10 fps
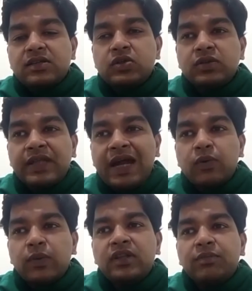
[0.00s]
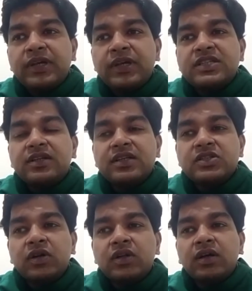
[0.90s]
So that way the patient is
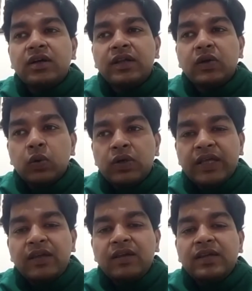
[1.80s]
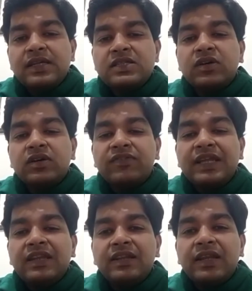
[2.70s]
not hungry whole day. He is not
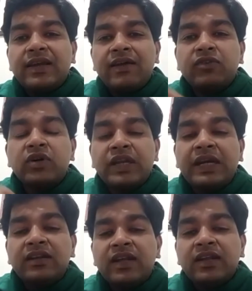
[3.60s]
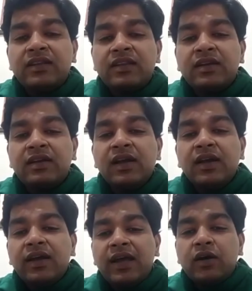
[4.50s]
feeling like I've not eaten anything
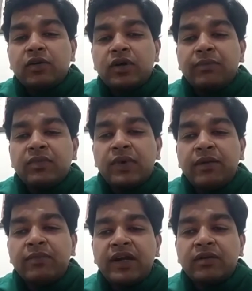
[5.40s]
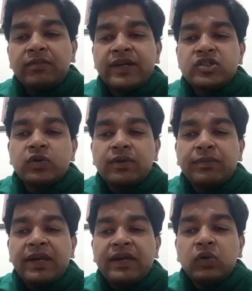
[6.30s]
and my sugar
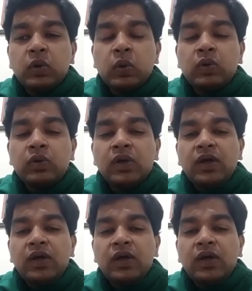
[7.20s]
might go low.